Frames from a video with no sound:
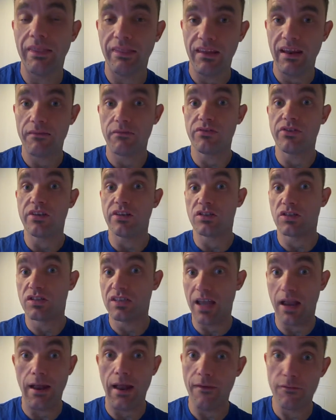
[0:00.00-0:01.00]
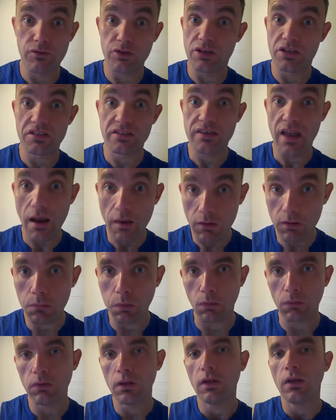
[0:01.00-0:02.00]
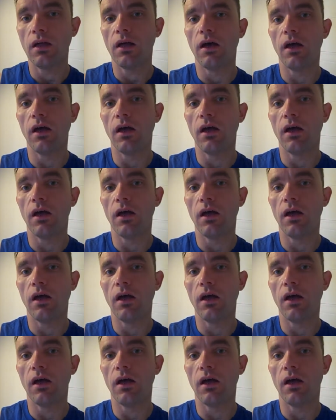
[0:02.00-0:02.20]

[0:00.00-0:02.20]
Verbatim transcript: and then everything's te everything's terrible.